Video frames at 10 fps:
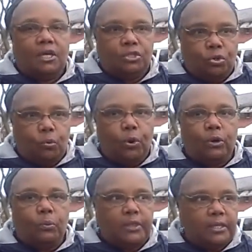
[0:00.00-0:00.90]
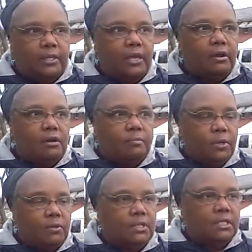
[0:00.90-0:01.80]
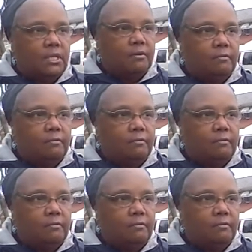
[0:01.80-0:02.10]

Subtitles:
to work within their community